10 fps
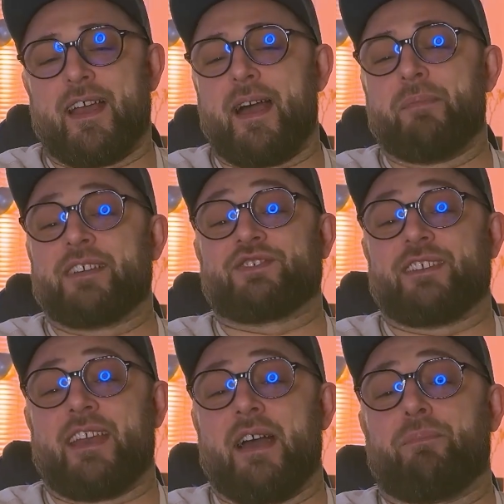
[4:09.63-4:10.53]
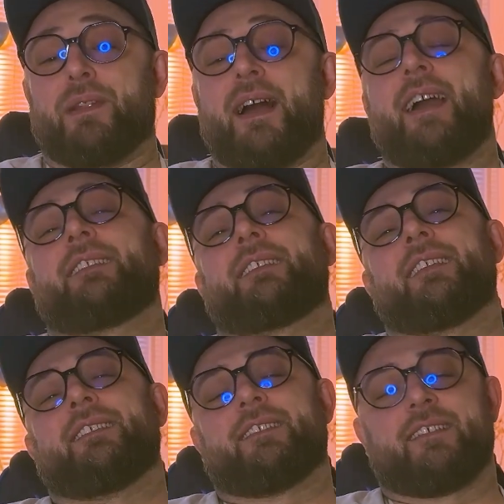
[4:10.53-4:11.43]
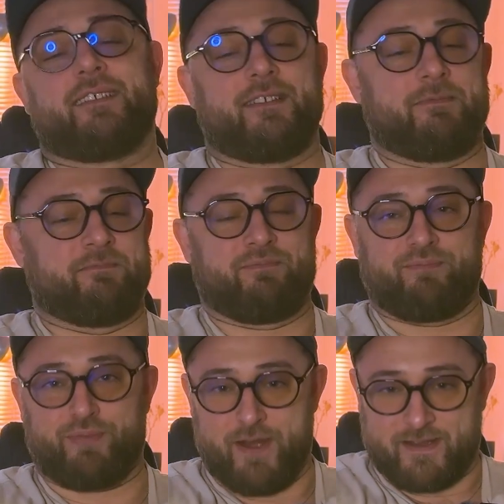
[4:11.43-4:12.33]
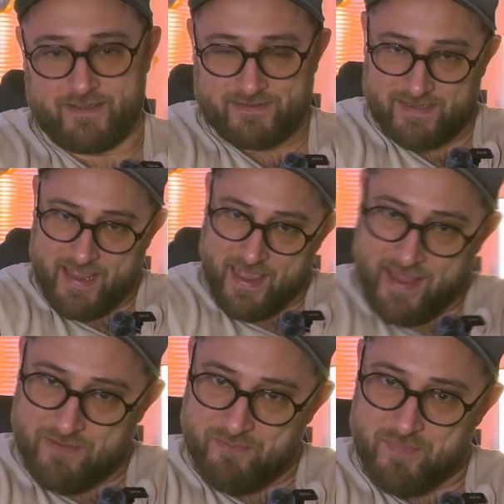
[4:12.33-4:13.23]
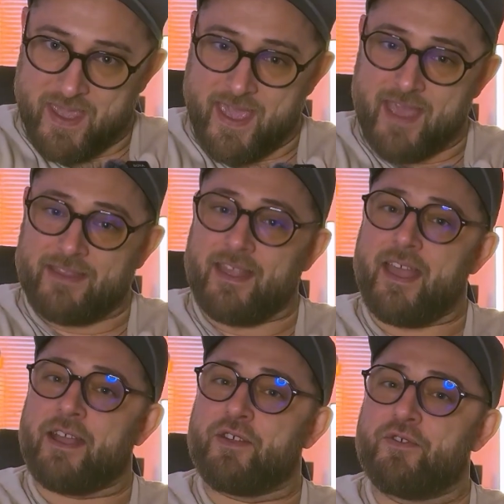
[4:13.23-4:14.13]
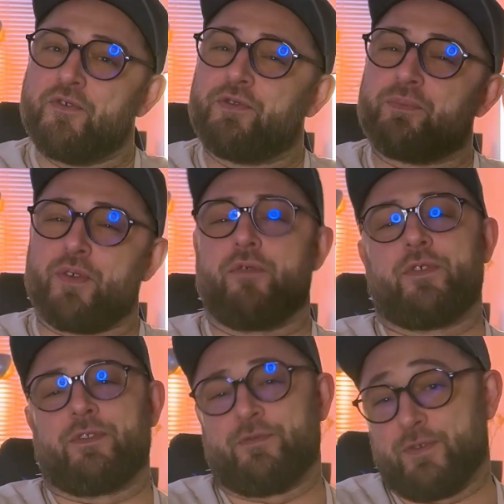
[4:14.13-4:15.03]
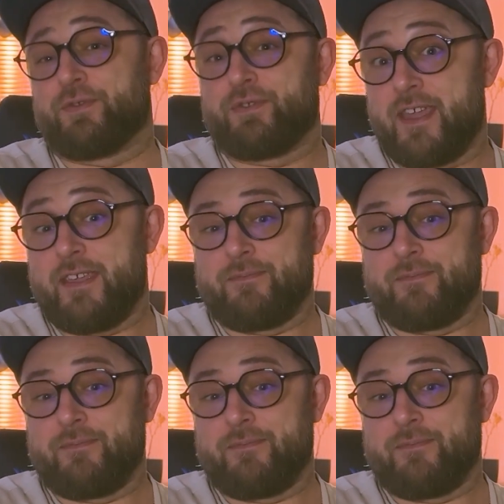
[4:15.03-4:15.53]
I'm actually applied in the practice and made a good profit for today.